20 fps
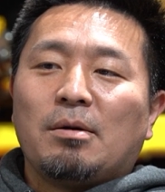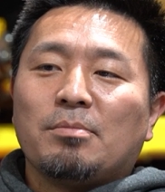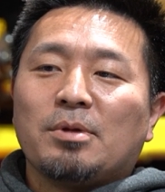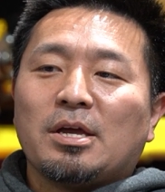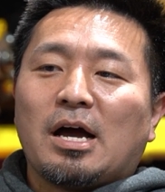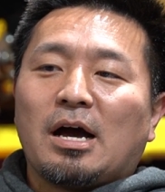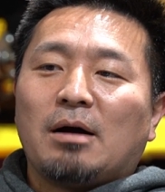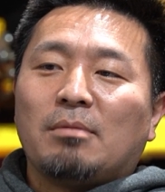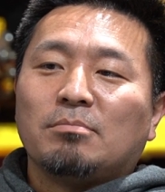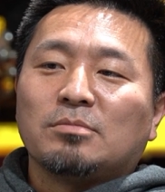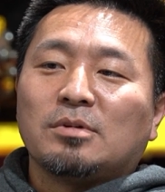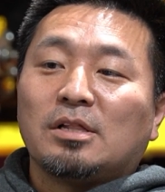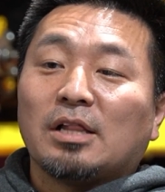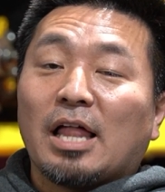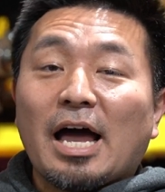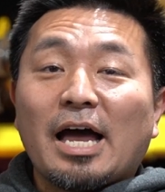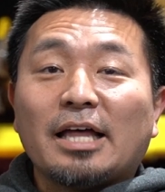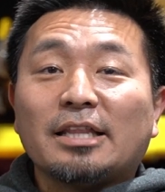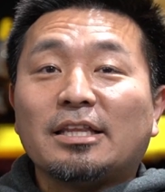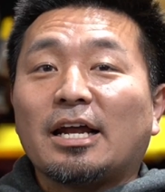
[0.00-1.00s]
mean, I'm
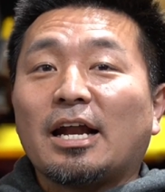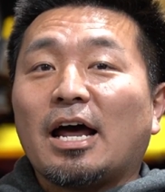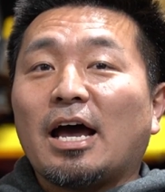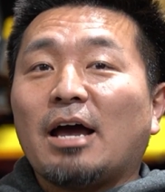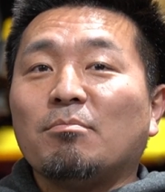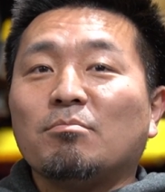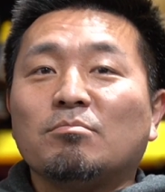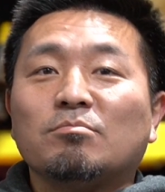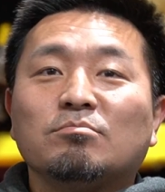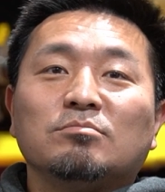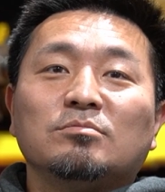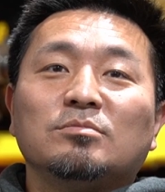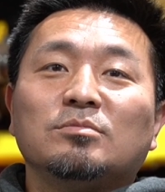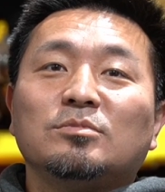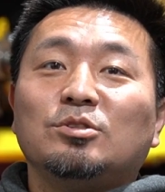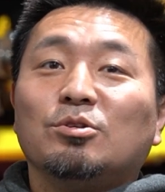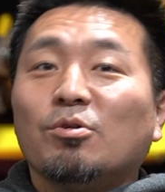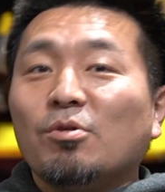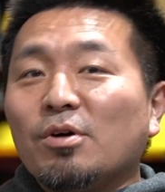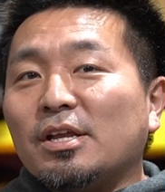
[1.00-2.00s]
glad that I'm
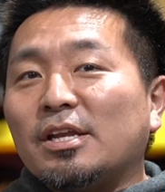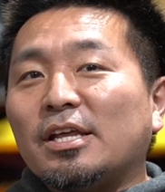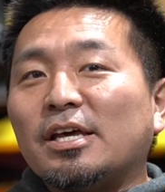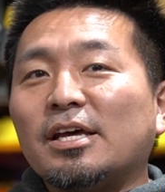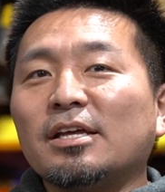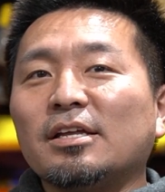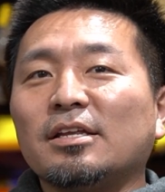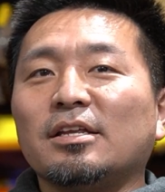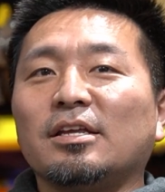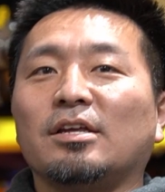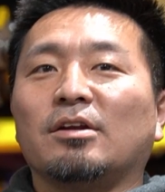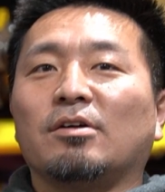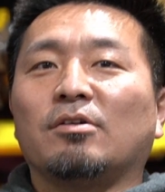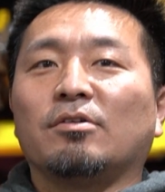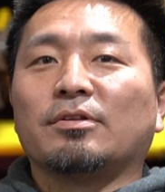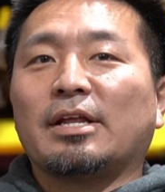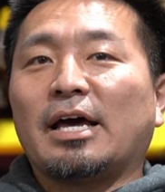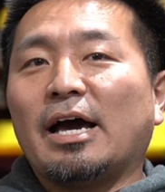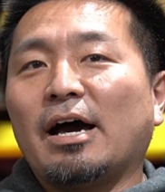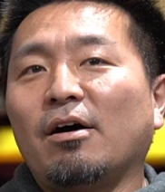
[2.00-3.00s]
doing it,
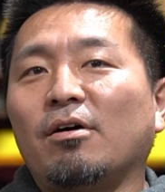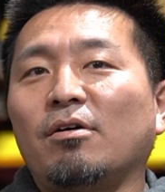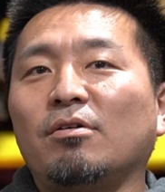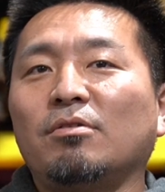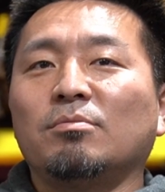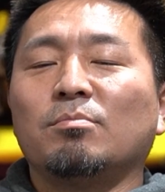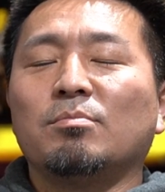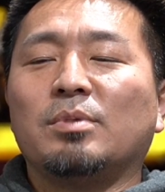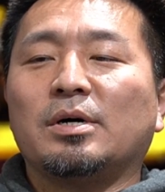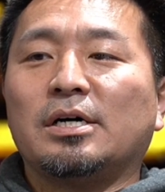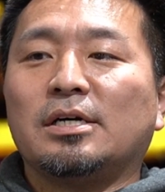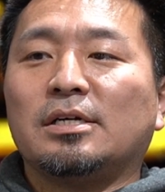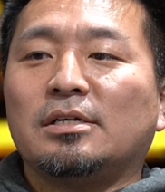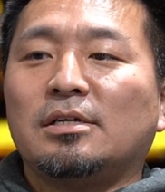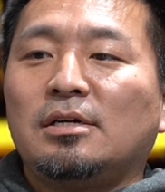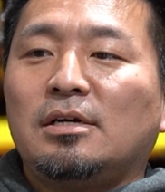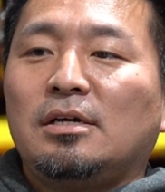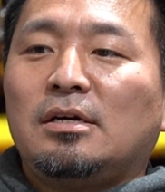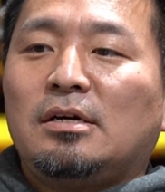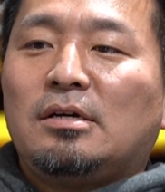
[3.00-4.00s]
now, but
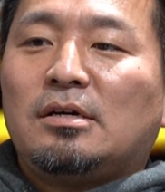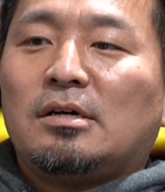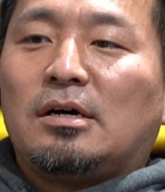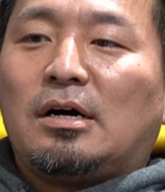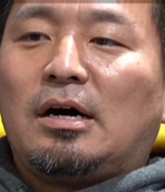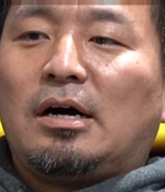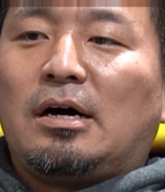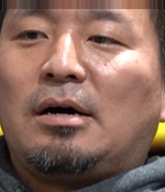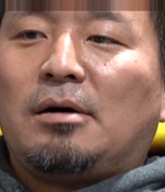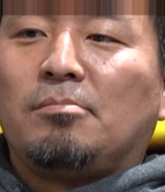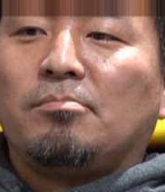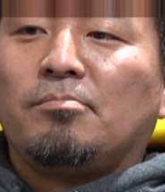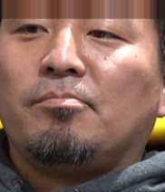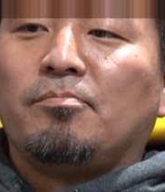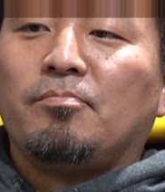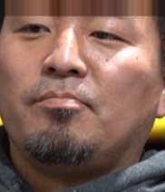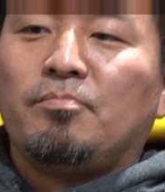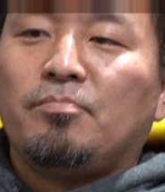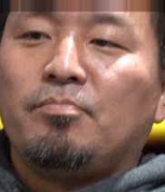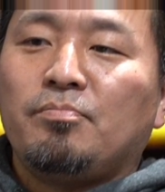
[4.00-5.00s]

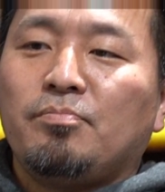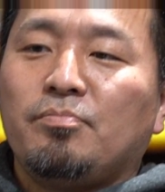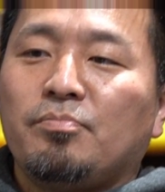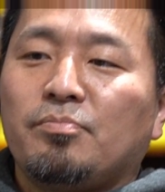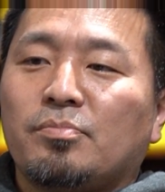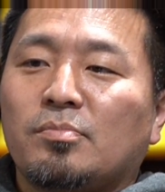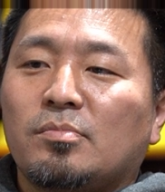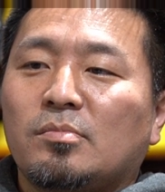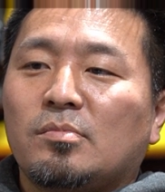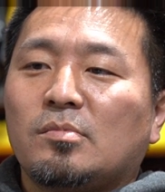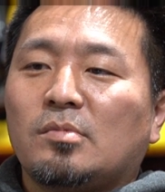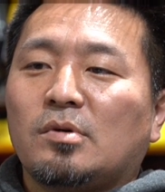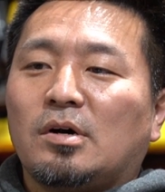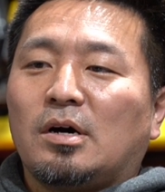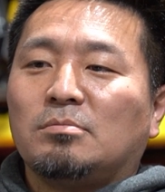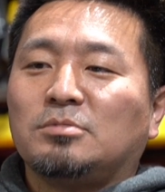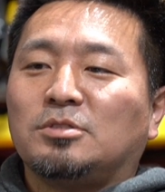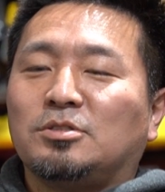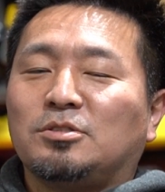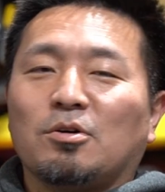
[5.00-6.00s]
I'm
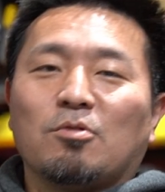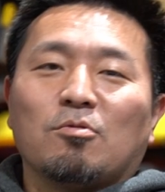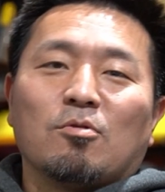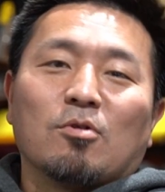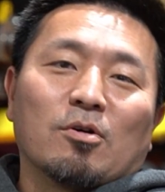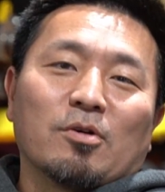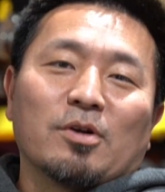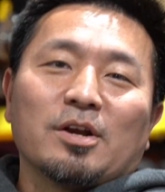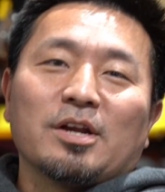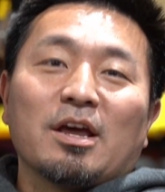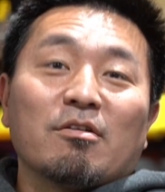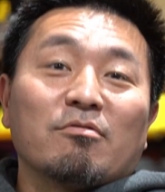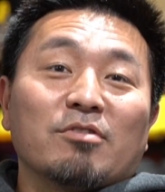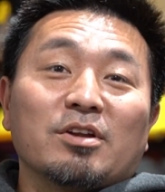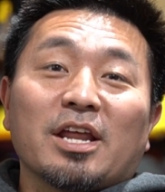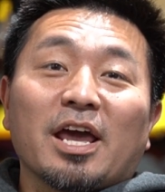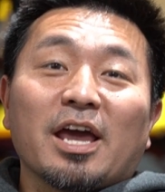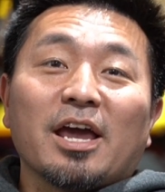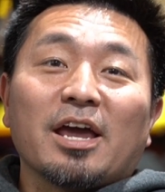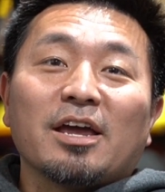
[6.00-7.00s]
still worried every
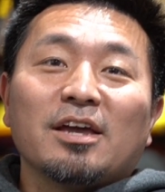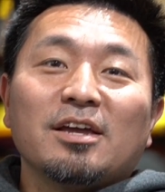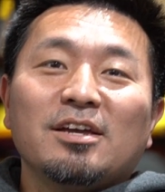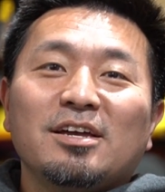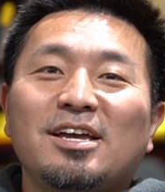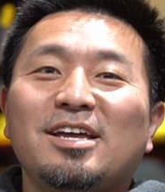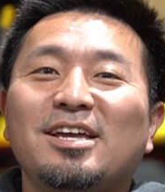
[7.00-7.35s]
day,